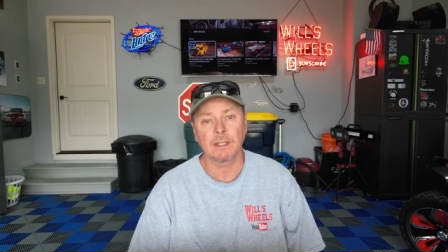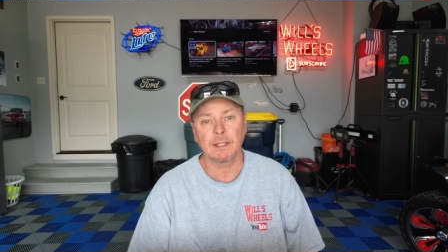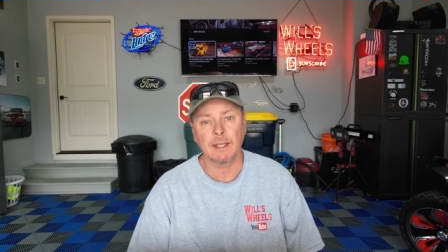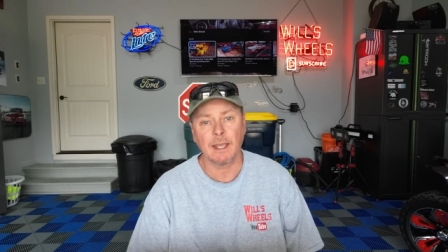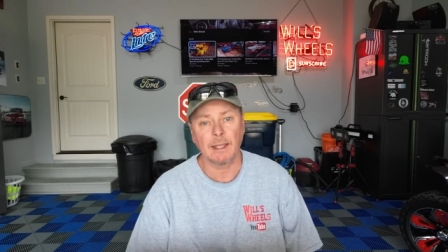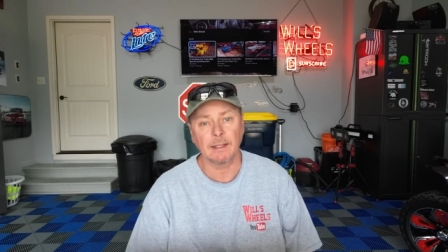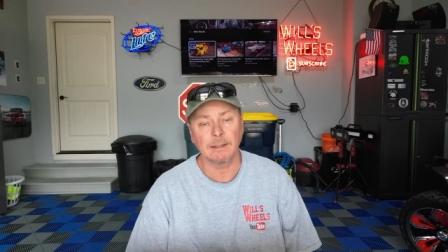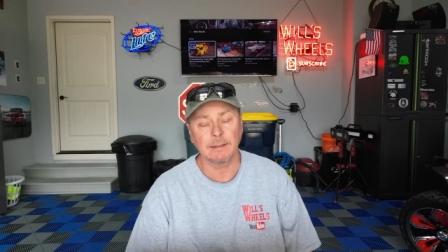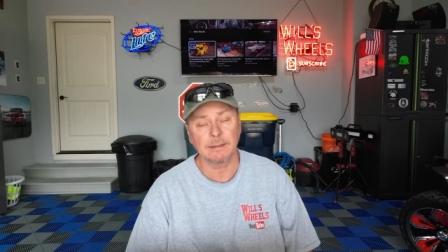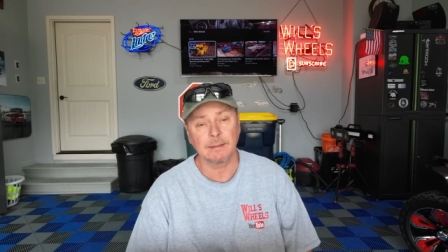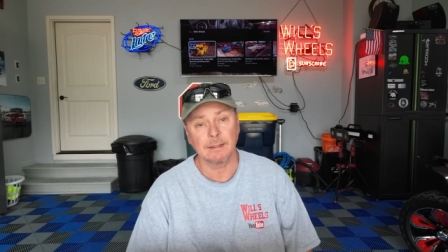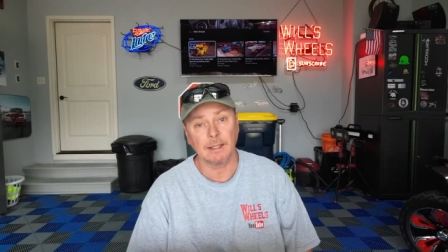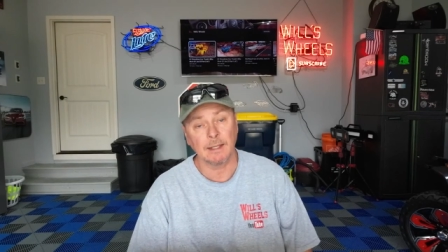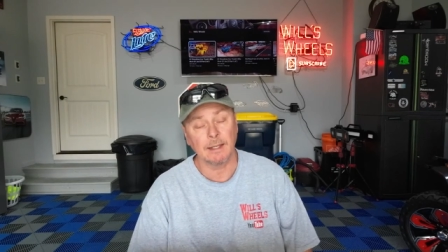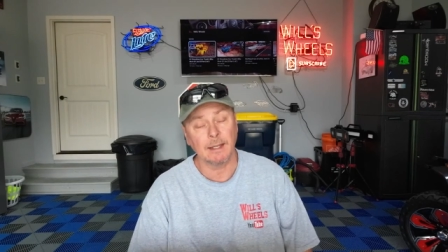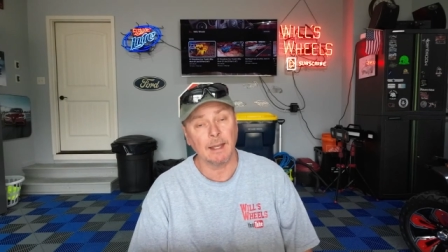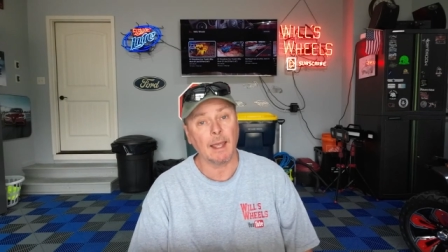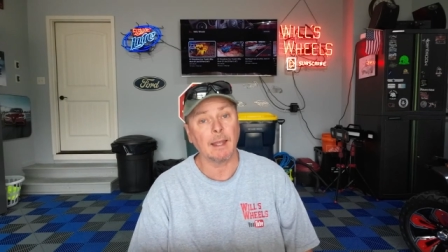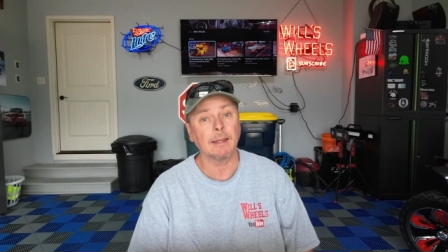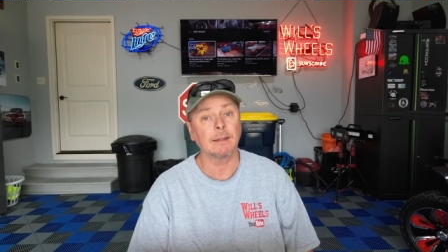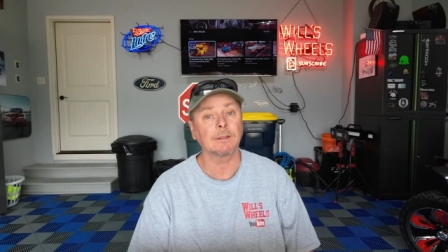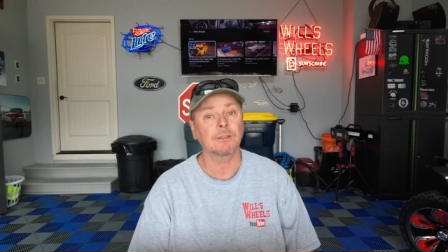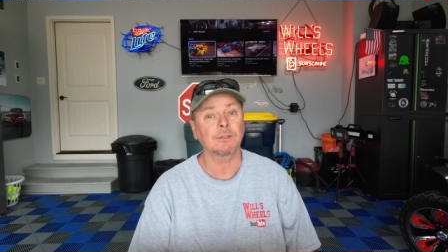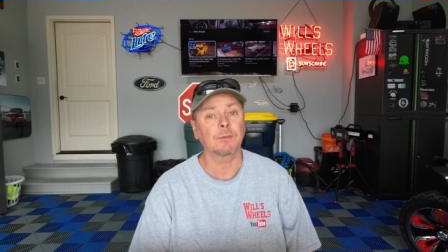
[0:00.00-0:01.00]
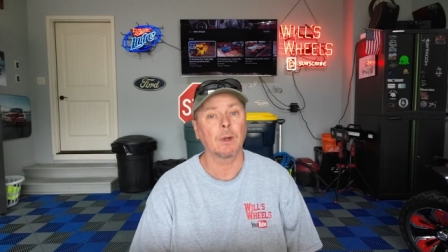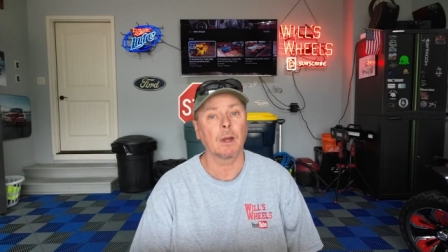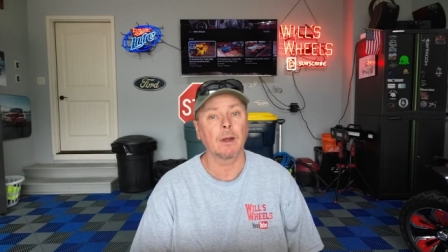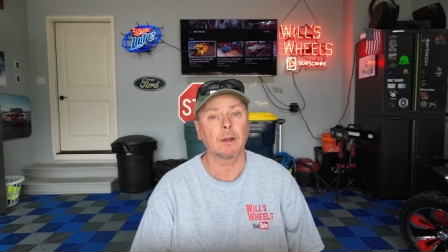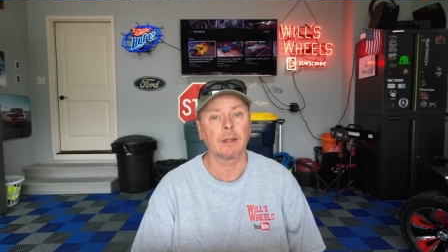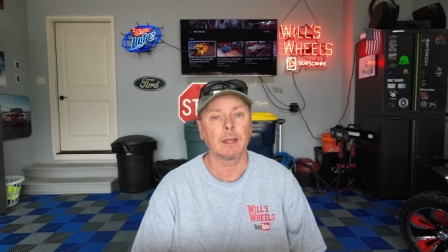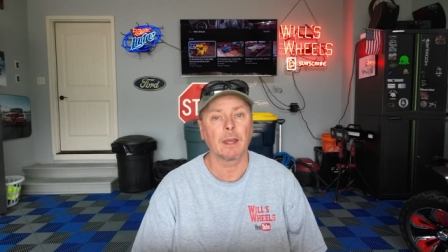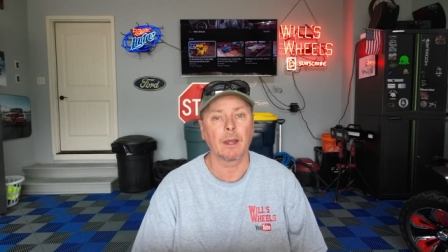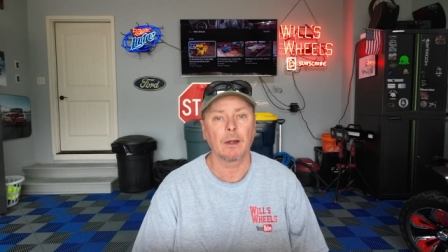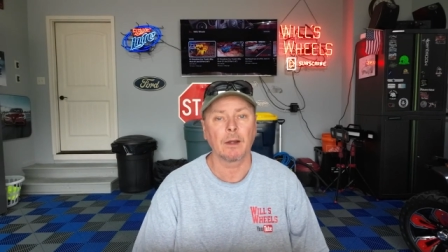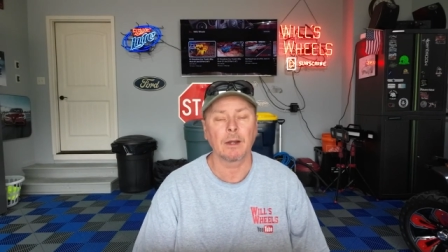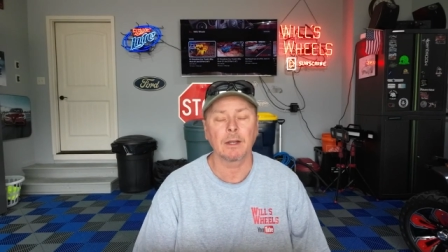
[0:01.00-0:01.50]
Kansas City and the
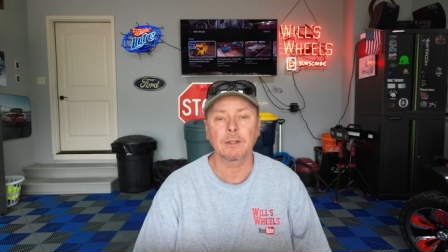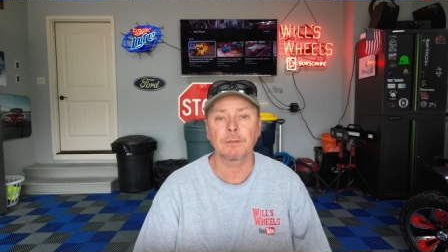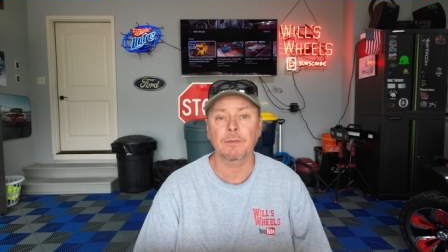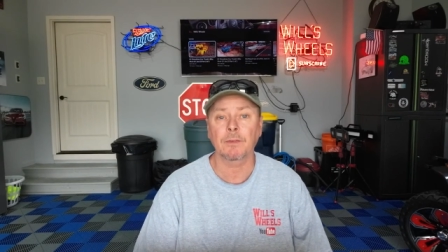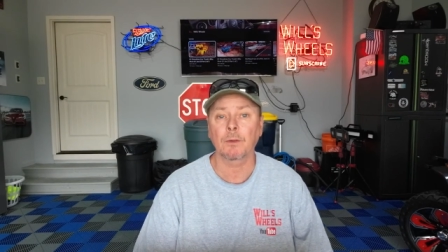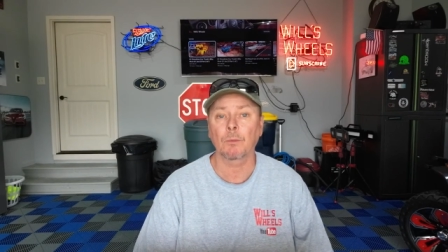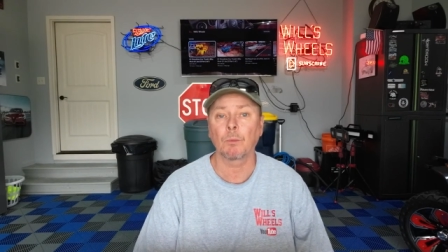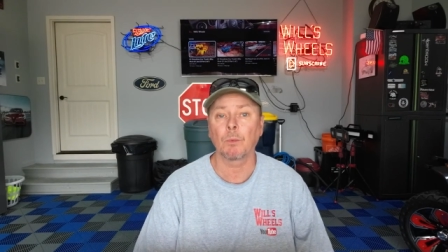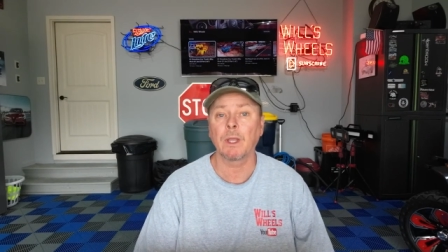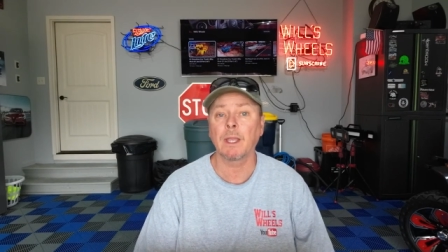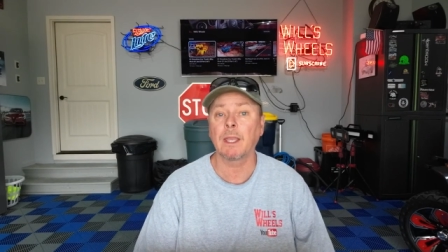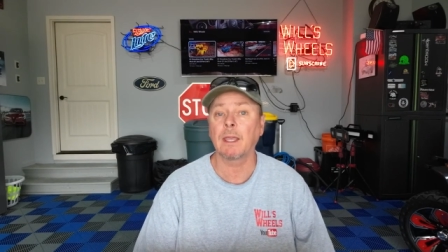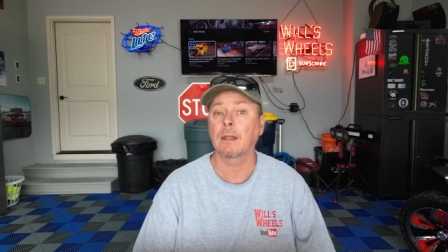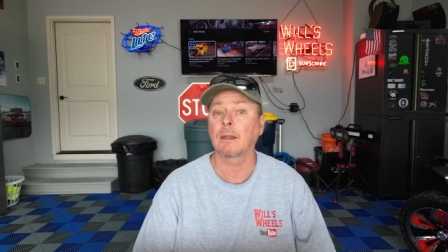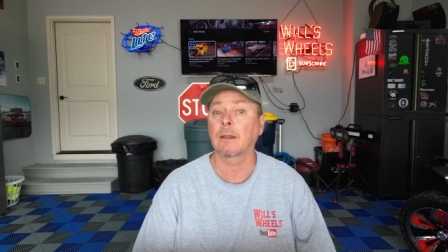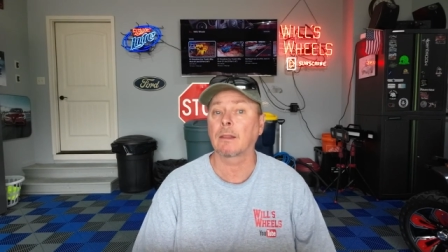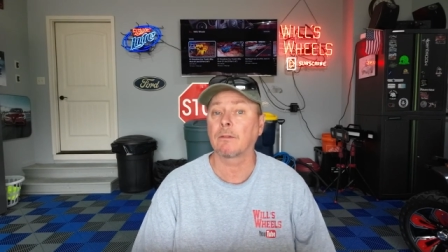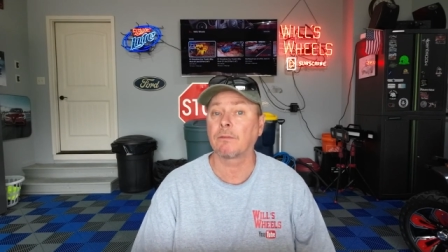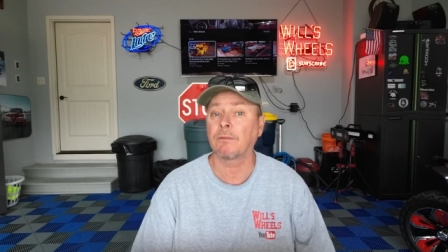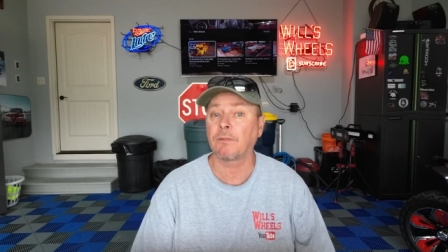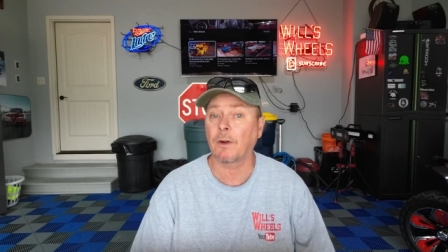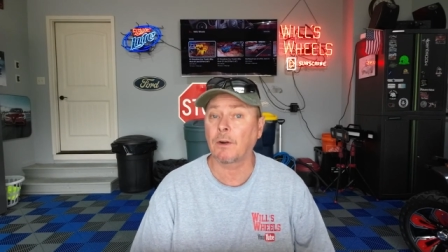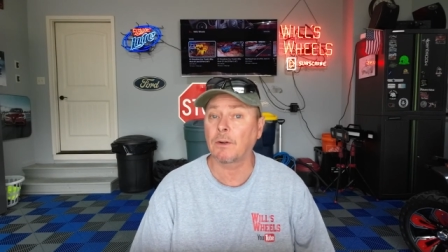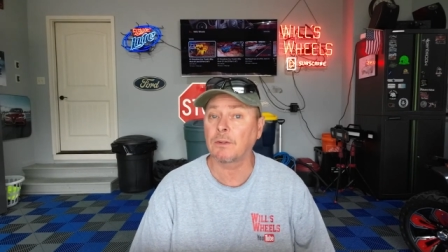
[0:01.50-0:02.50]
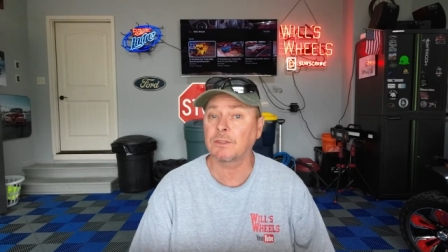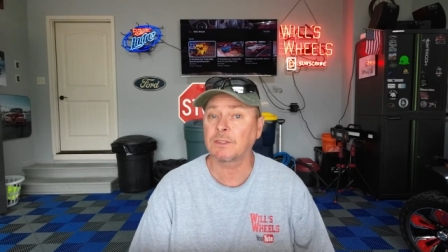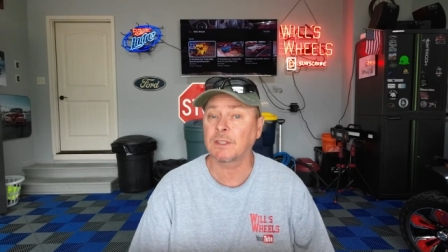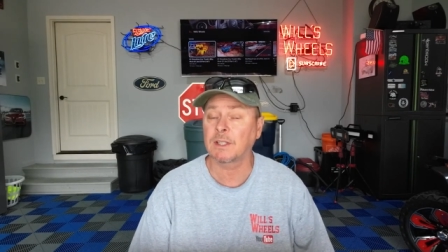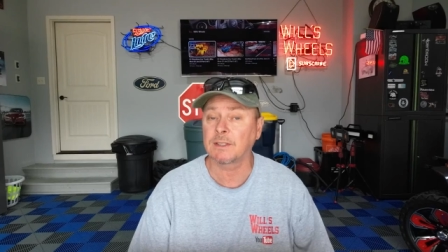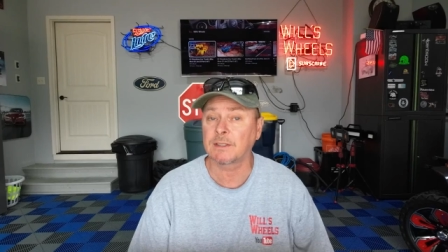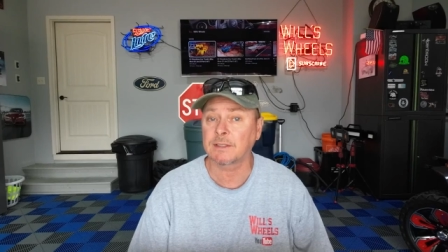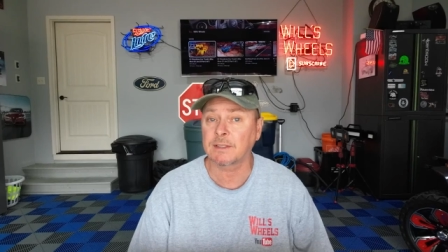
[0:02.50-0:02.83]
surrounding areas for the weekend of the 1st and